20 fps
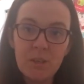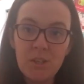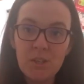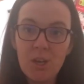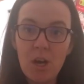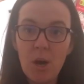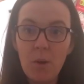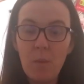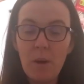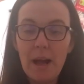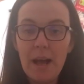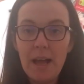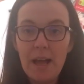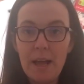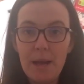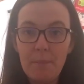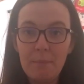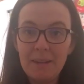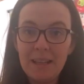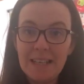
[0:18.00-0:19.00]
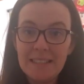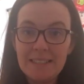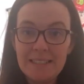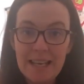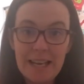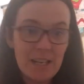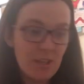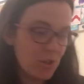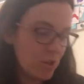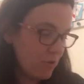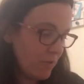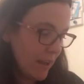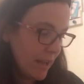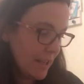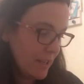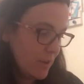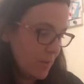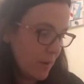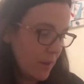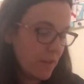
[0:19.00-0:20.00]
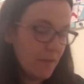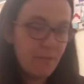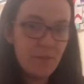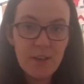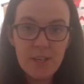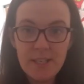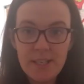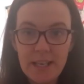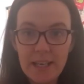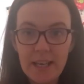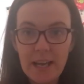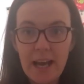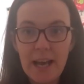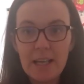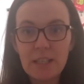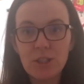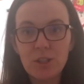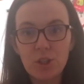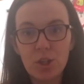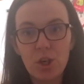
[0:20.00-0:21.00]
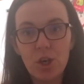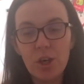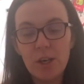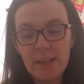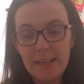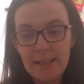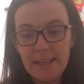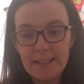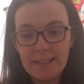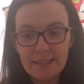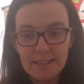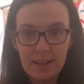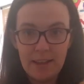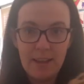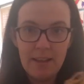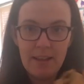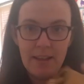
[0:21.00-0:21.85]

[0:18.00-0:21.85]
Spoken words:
So let's get straight into it. The first thing I saw is